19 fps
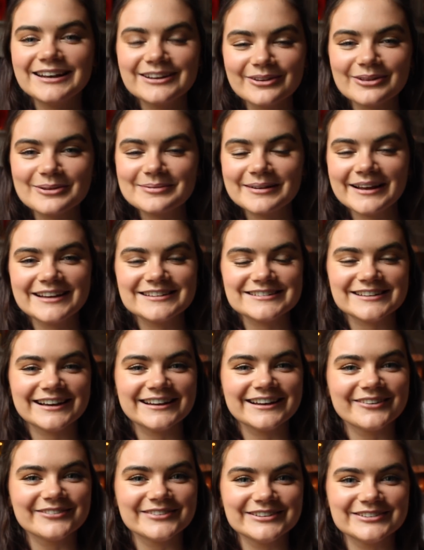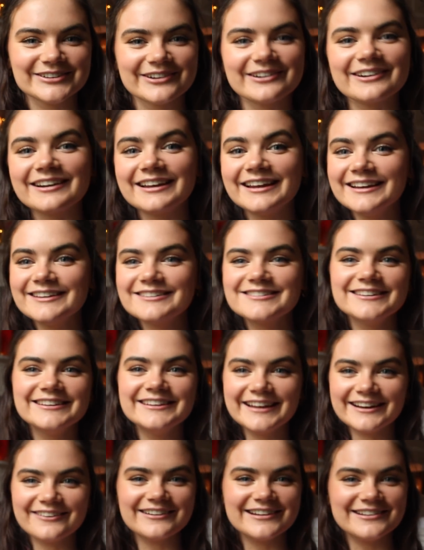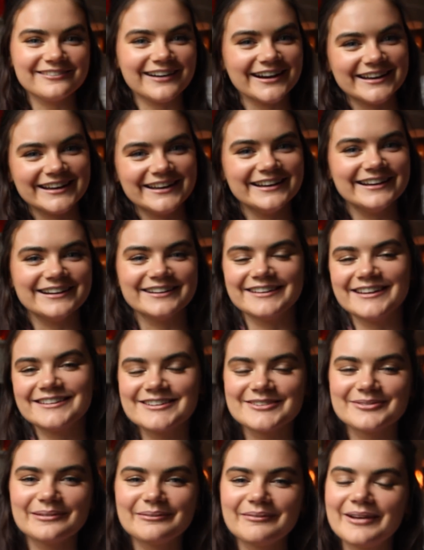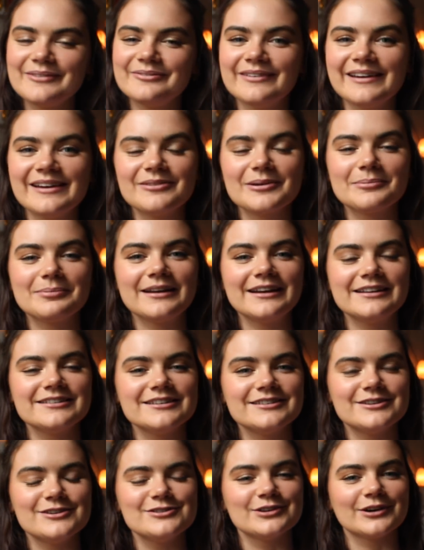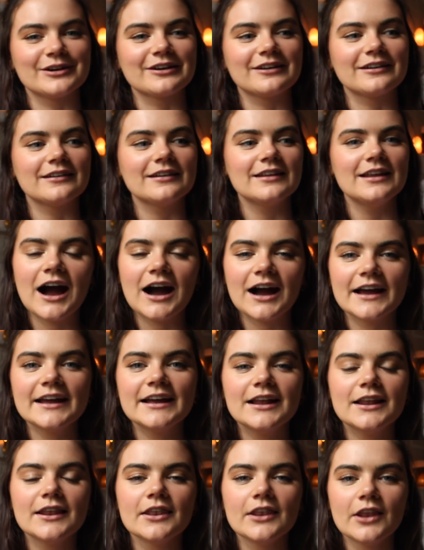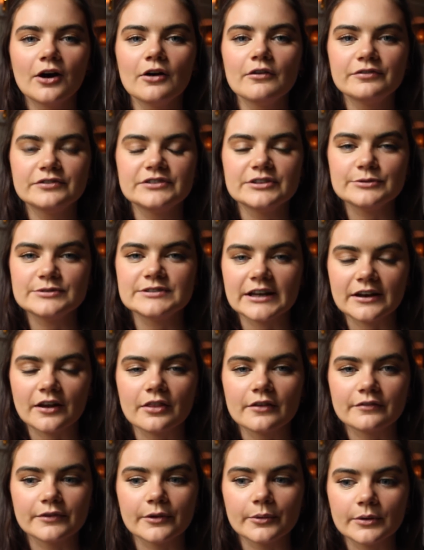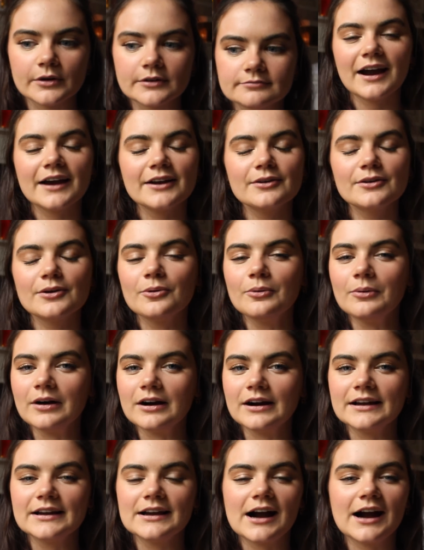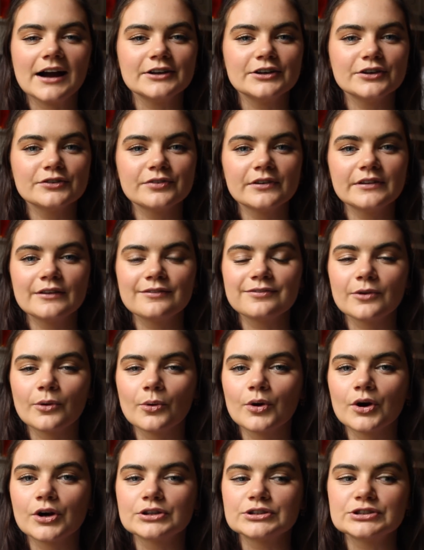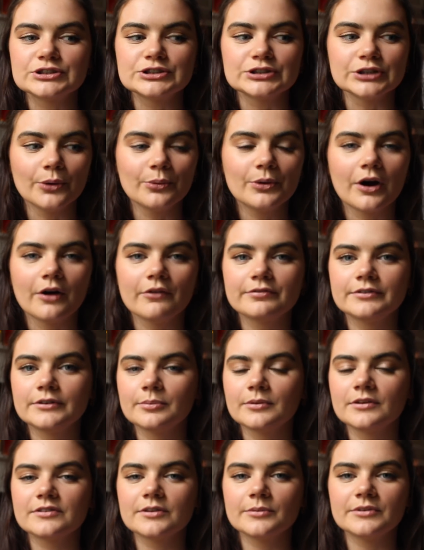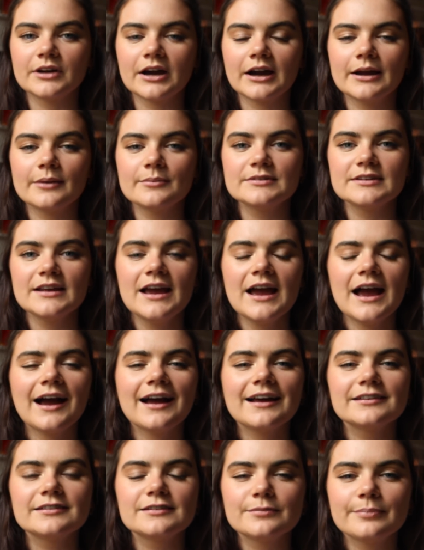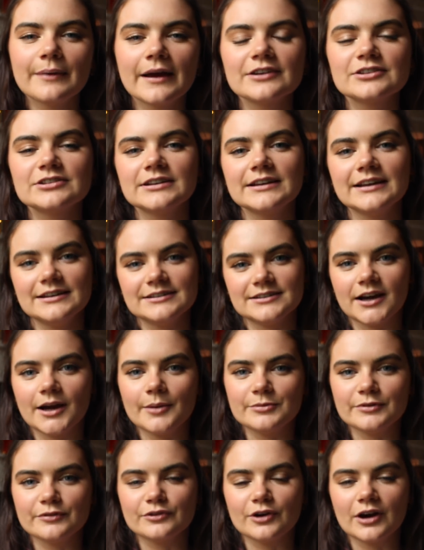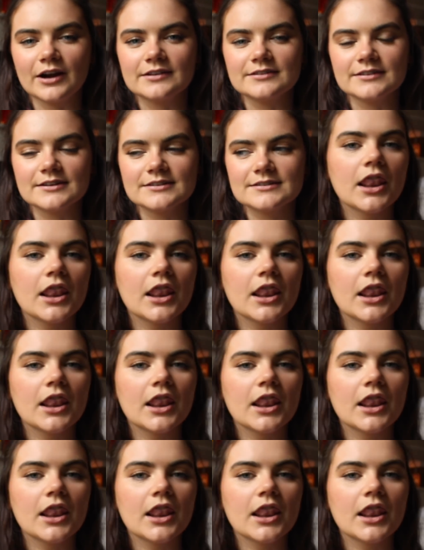Another place I love to journal is literally right here. This is one of my favorite places to journal. I love to sit on the floor. I don't know why, I just find the floor so comfortable sometimes, especially in times of crisis.